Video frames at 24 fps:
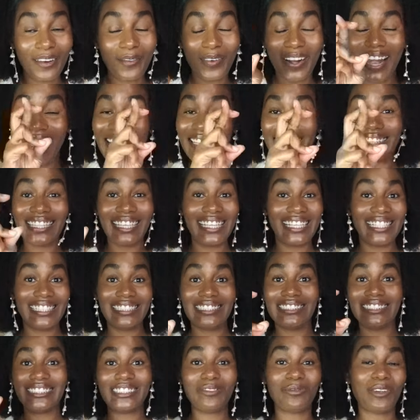We're like
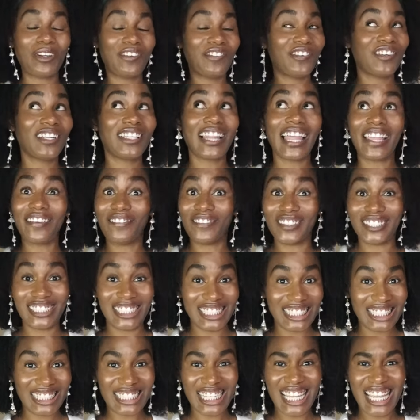this, we're for
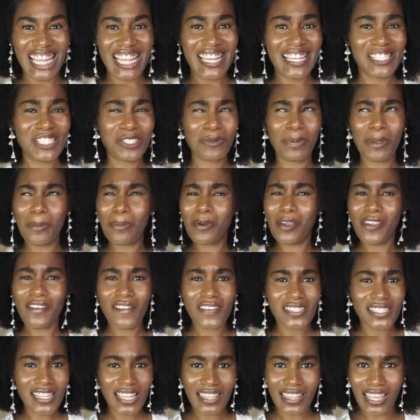lifers. Do people
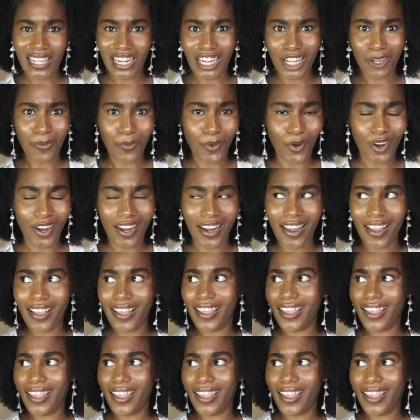even say that anymore?